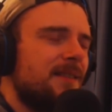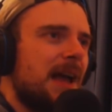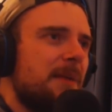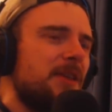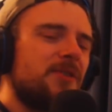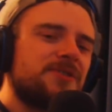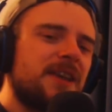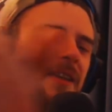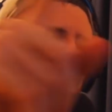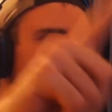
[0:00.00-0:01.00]
I mean, there's
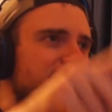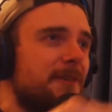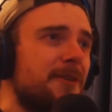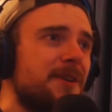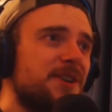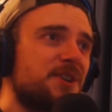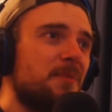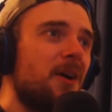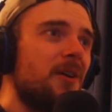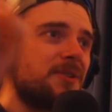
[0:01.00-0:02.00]
a very
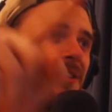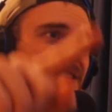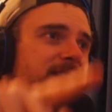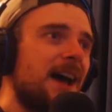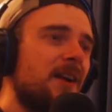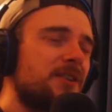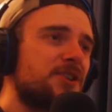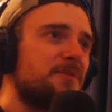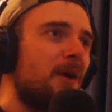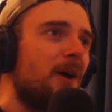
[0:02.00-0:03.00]
small
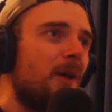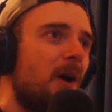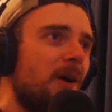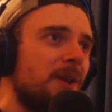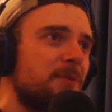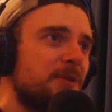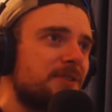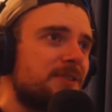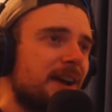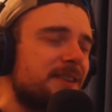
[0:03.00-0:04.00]
Hollywood
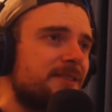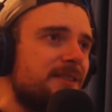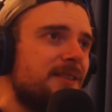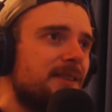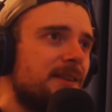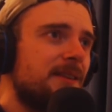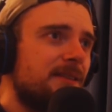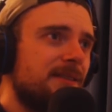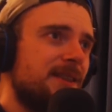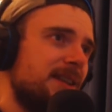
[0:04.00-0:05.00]
sector
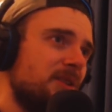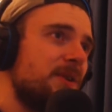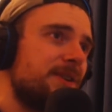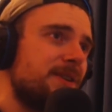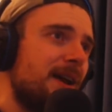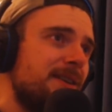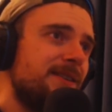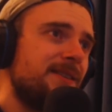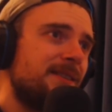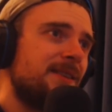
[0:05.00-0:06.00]
that looks
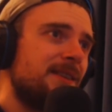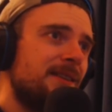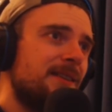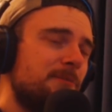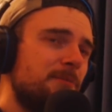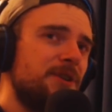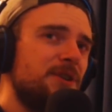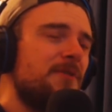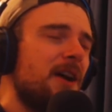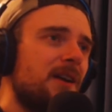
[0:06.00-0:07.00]
nice, but
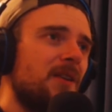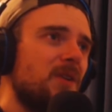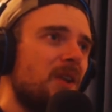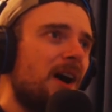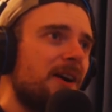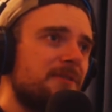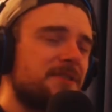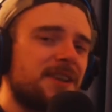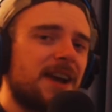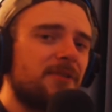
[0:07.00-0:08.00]
you've got a lot of
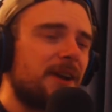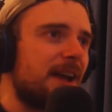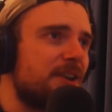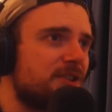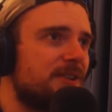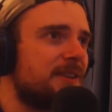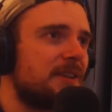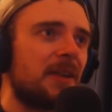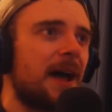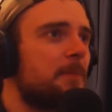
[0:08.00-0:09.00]
segregation and
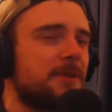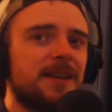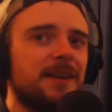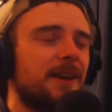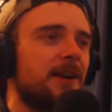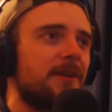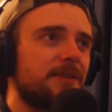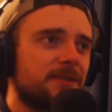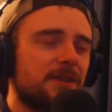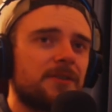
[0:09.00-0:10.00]
dilapidated
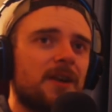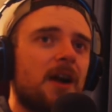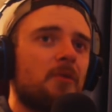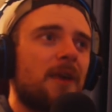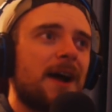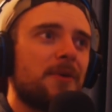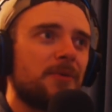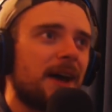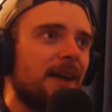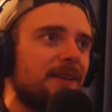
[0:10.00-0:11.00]
areas that are
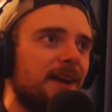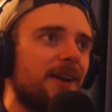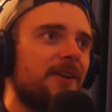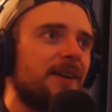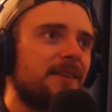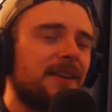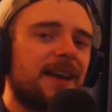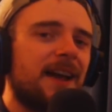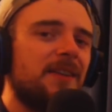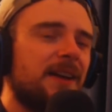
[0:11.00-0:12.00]
around that area. Like
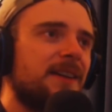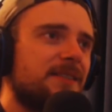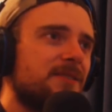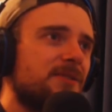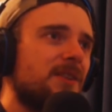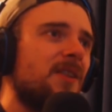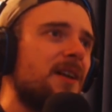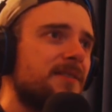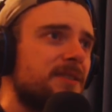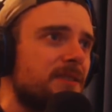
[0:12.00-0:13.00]
there's a
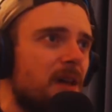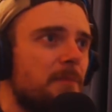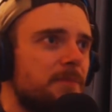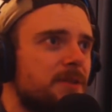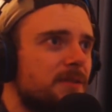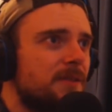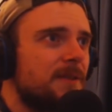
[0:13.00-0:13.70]
lot of slums.